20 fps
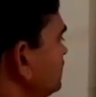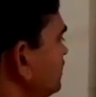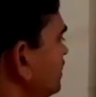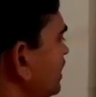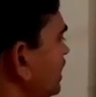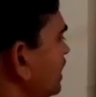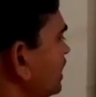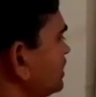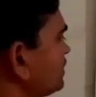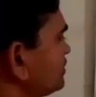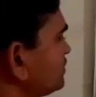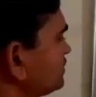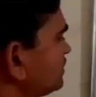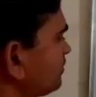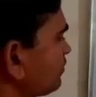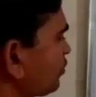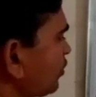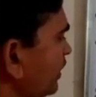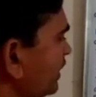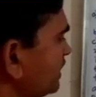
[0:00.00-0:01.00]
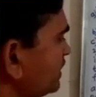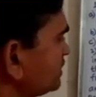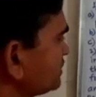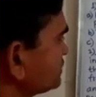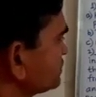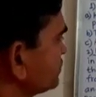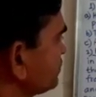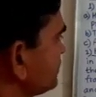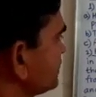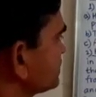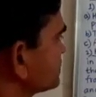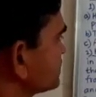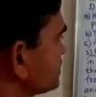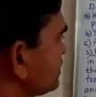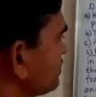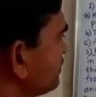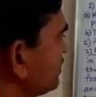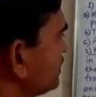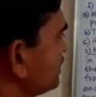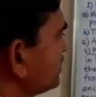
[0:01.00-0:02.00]
and the points which
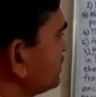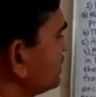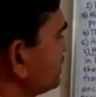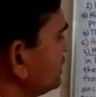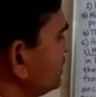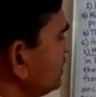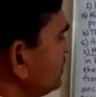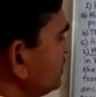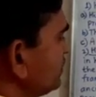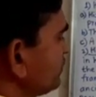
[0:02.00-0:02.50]
covered here